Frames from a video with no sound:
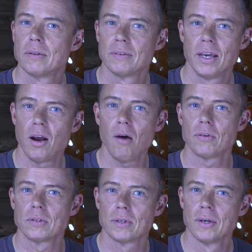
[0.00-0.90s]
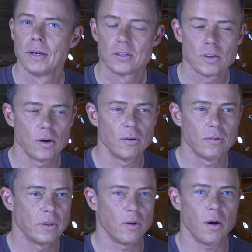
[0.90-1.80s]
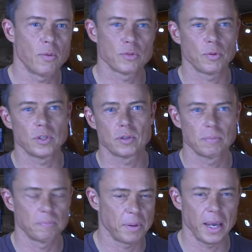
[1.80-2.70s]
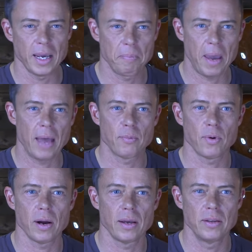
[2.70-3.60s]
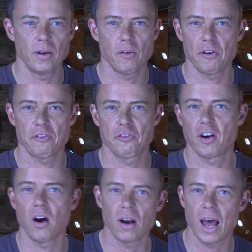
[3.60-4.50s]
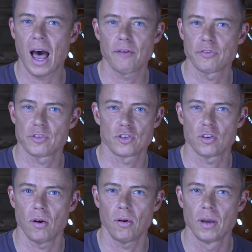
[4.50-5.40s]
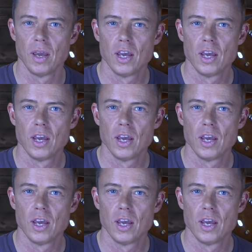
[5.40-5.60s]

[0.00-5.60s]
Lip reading: They don't. So, I was once playing in a band where I forgot half of the song,